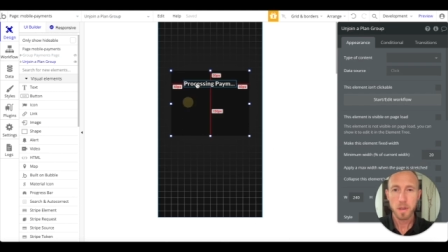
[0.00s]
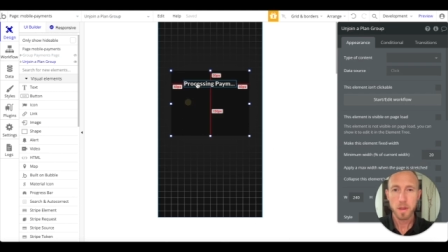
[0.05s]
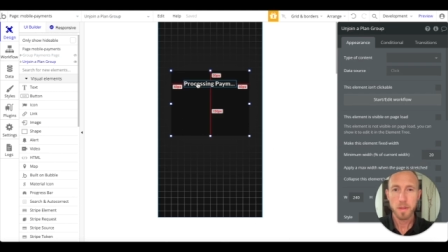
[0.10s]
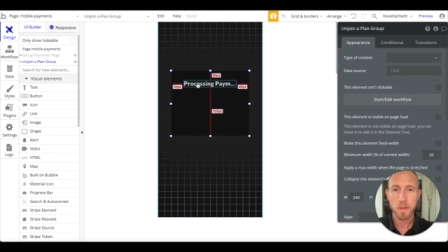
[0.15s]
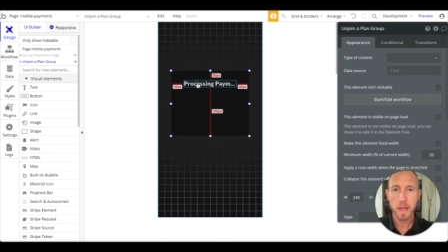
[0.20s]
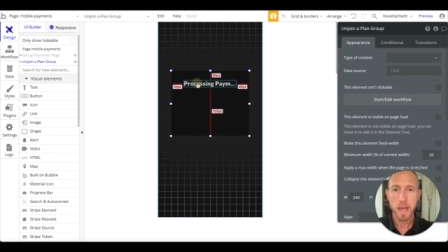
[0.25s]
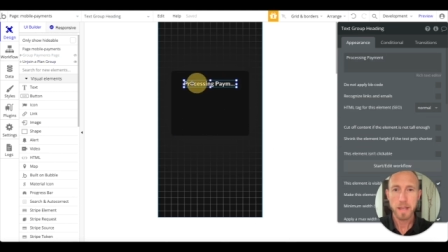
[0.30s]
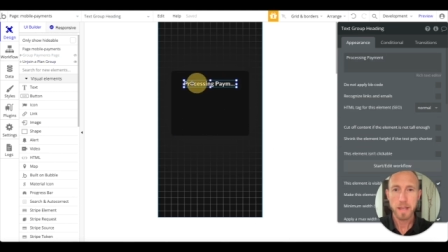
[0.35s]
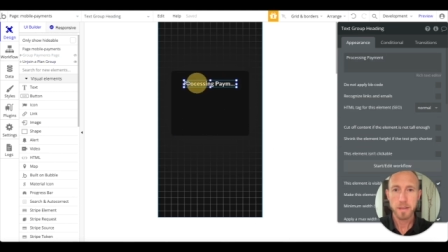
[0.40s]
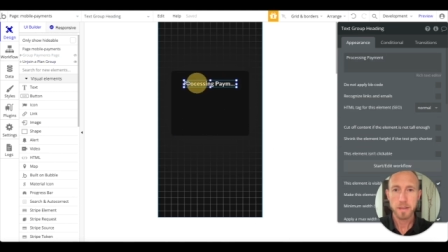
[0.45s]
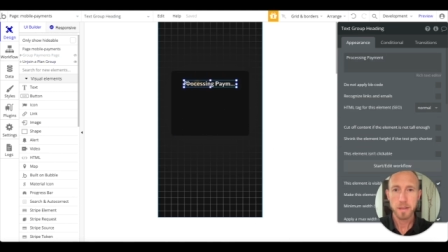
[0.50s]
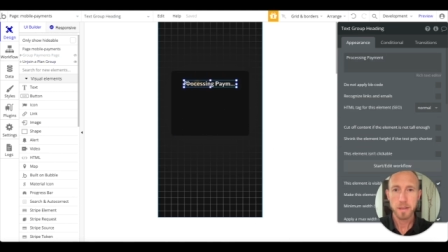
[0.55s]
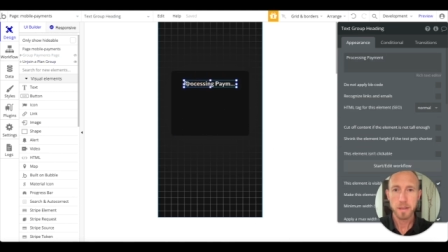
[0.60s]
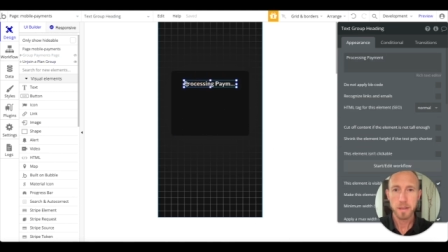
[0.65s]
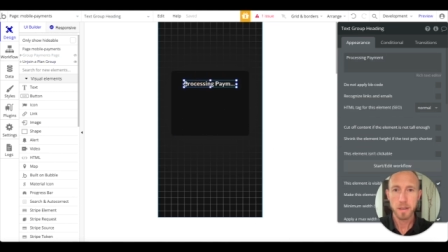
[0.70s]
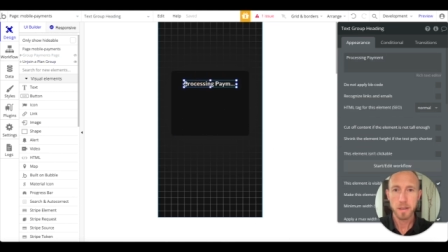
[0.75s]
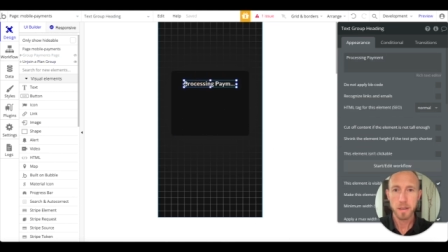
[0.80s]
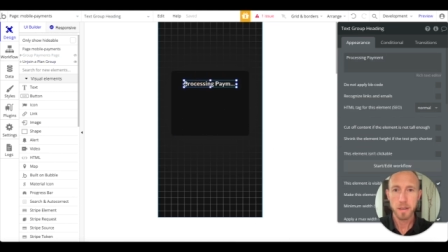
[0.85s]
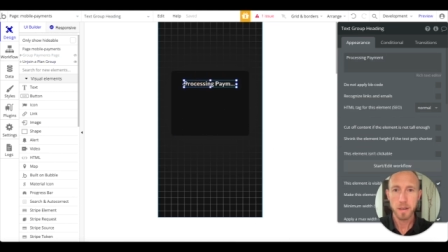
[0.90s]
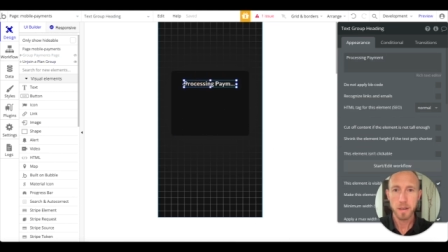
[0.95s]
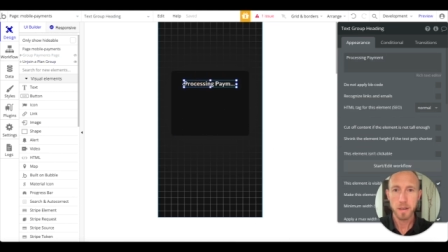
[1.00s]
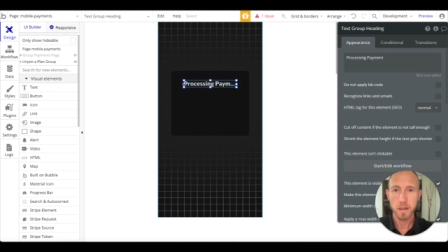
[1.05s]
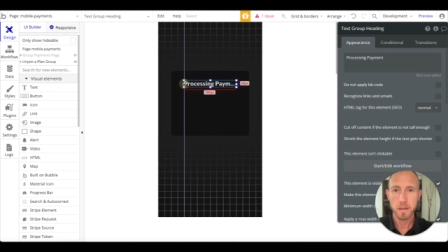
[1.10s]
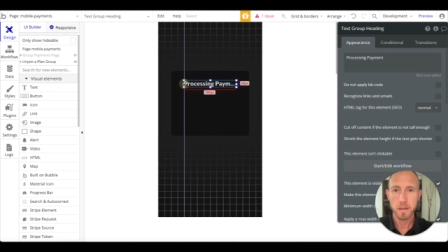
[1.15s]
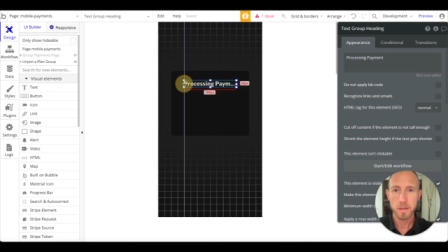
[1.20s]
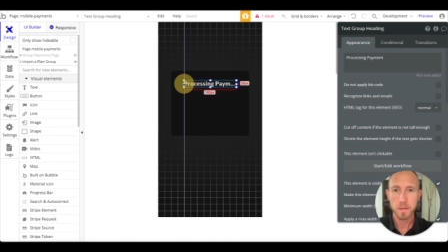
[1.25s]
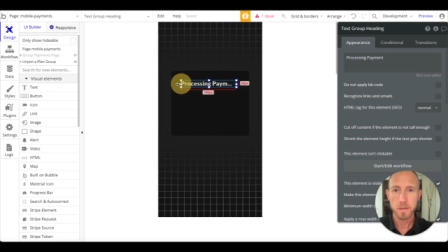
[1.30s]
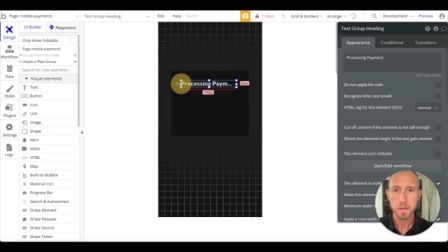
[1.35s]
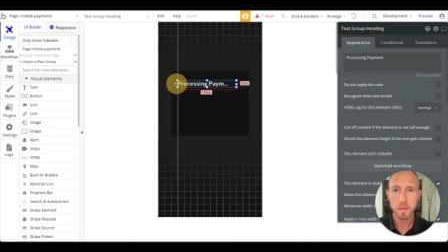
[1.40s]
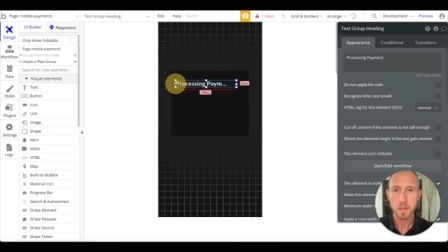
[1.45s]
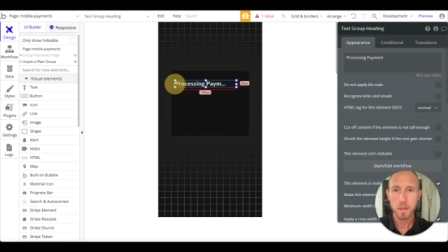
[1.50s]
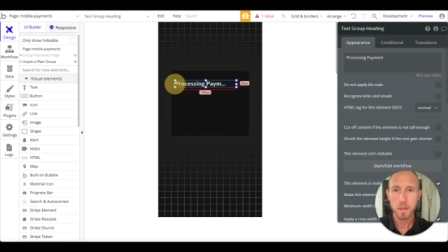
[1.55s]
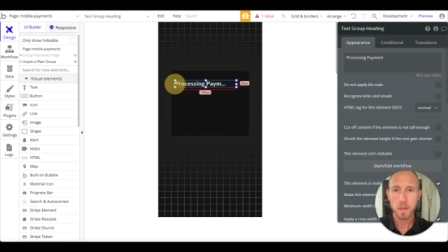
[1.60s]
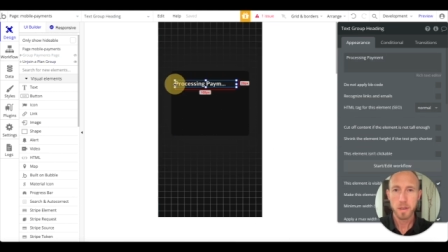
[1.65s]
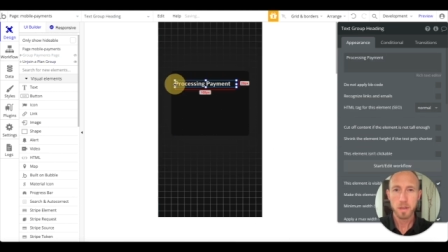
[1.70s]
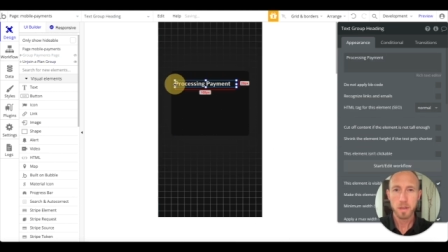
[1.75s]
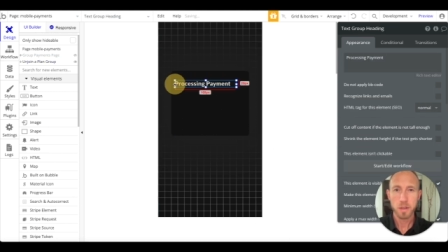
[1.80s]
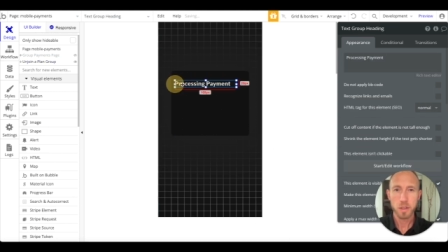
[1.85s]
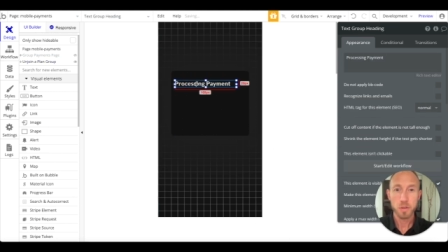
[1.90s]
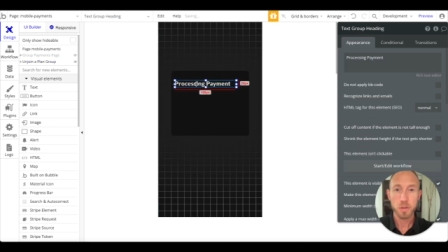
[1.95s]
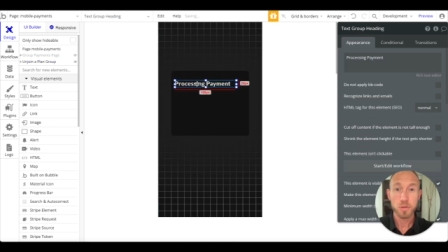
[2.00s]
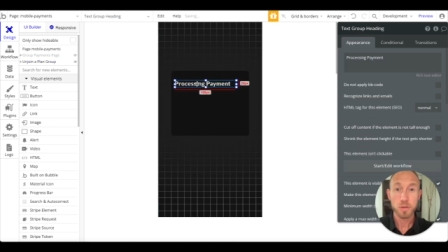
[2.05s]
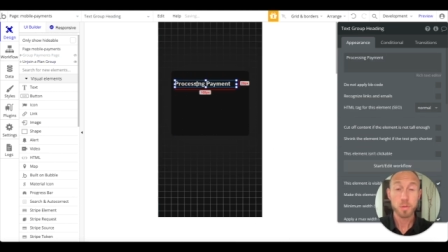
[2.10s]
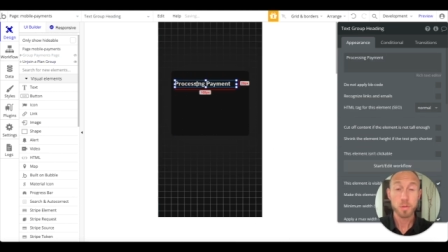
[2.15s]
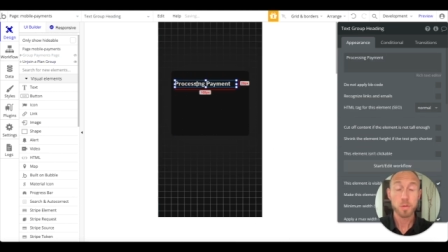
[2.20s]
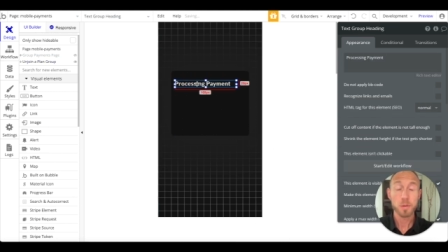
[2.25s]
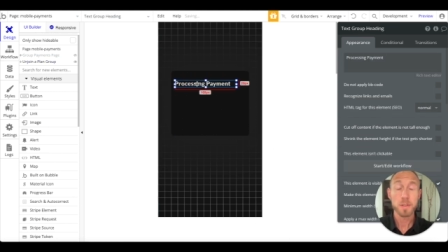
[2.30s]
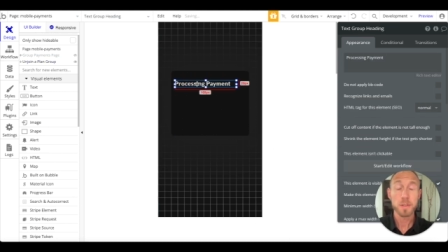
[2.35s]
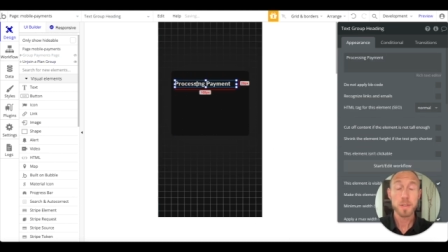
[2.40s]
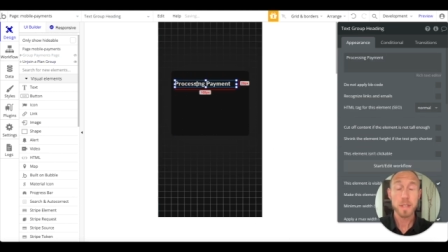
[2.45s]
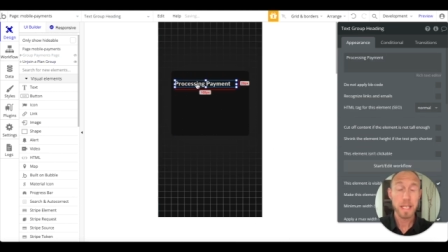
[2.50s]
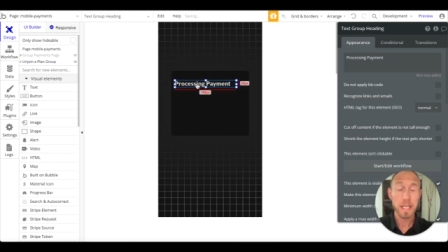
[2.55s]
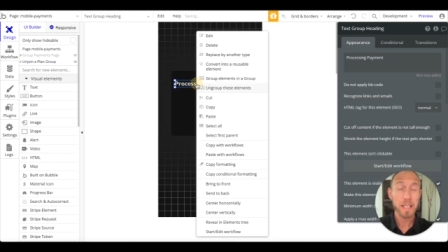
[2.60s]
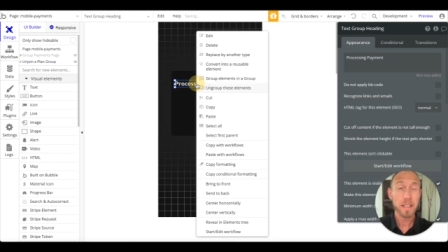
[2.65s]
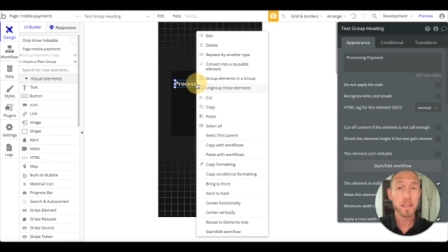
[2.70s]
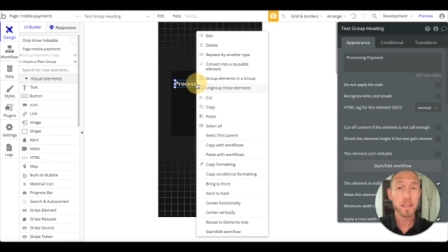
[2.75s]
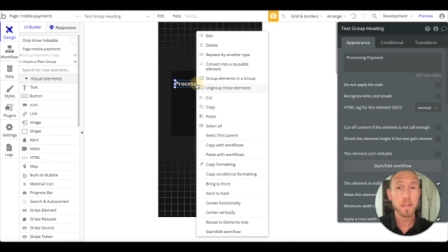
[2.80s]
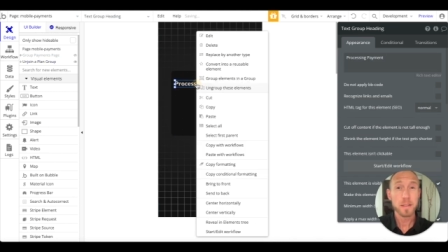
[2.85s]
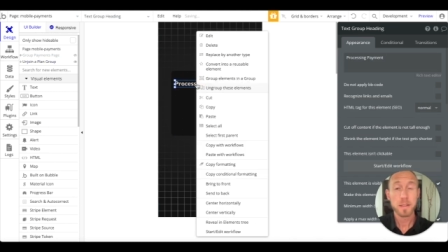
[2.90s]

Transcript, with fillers: that uh, the user will see